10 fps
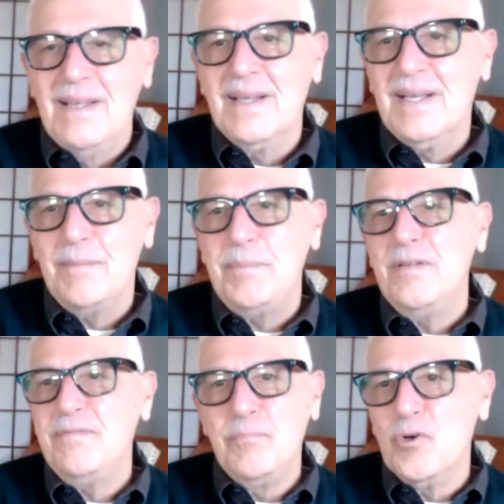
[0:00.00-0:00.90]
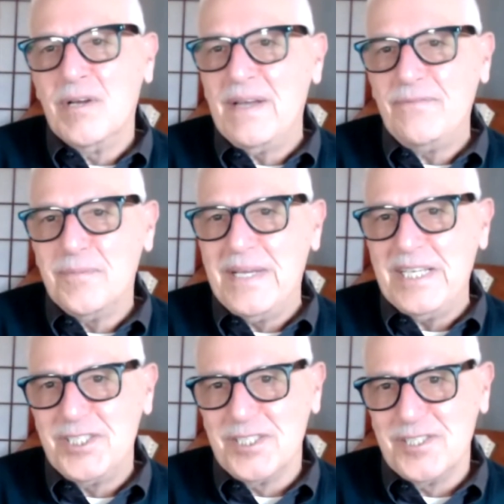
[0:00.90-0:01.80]
A couple of more
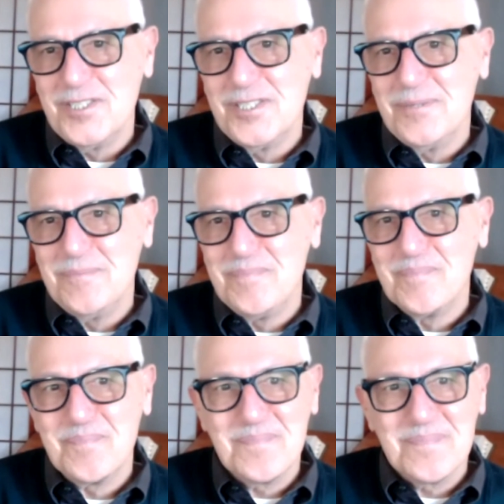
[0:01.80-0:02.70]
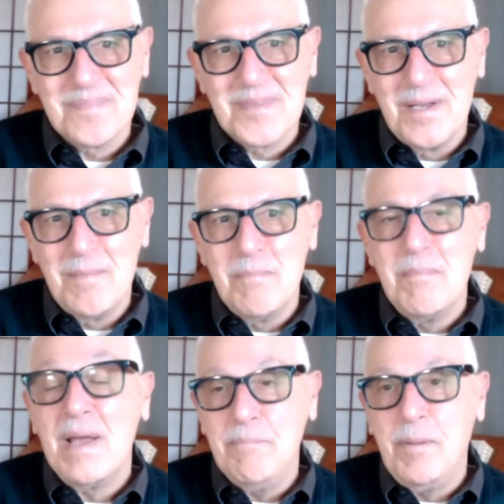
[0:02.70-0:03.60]
affirmations.
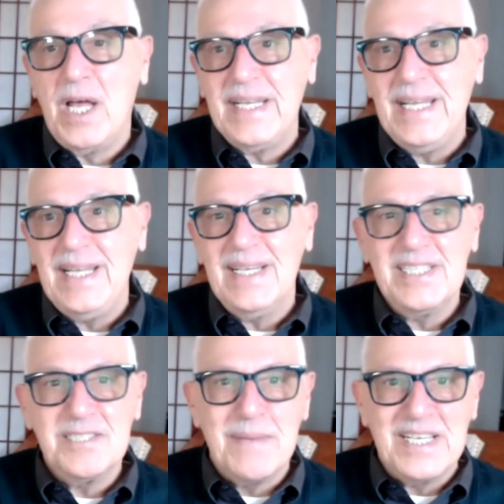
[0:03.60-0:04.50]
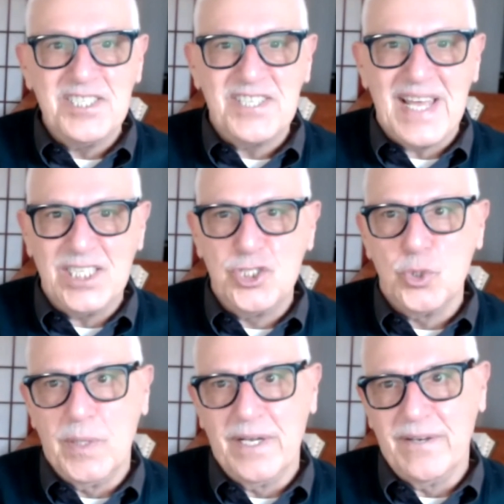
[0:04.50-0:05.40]
My body is my
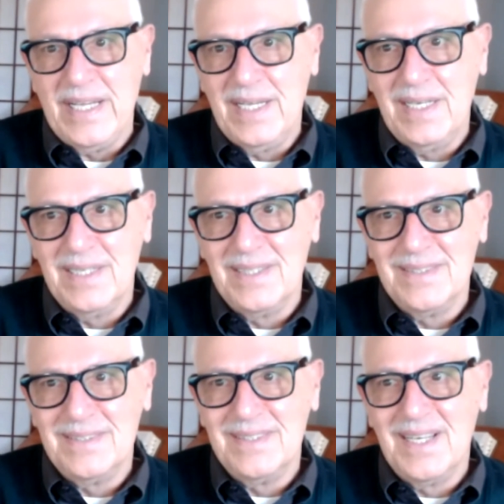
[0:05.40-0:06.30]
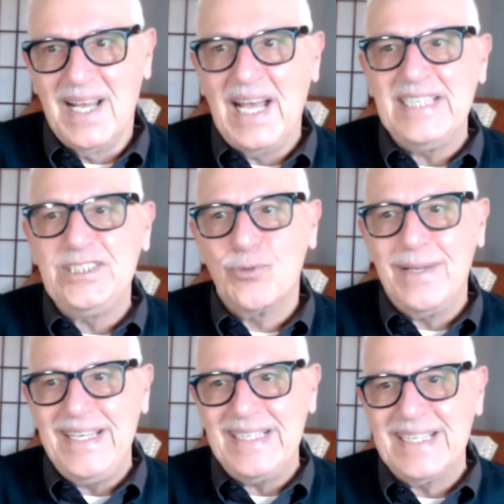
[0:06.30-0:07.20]
sanctuary. I
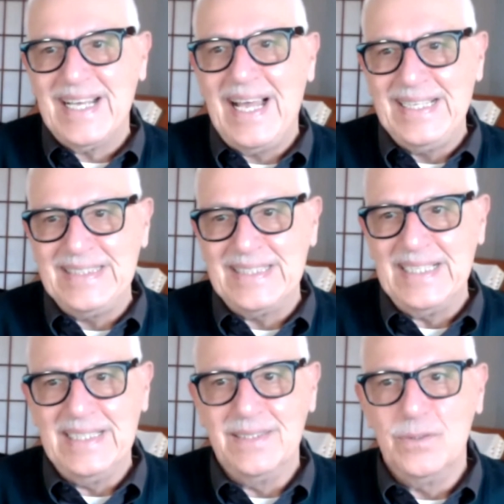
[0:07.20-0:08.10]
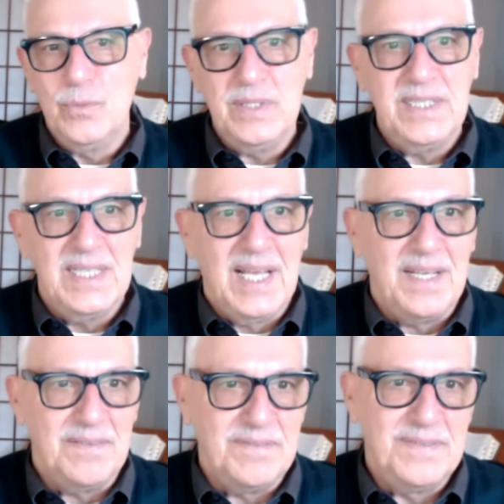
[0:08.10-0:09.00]
treat it kindly with love.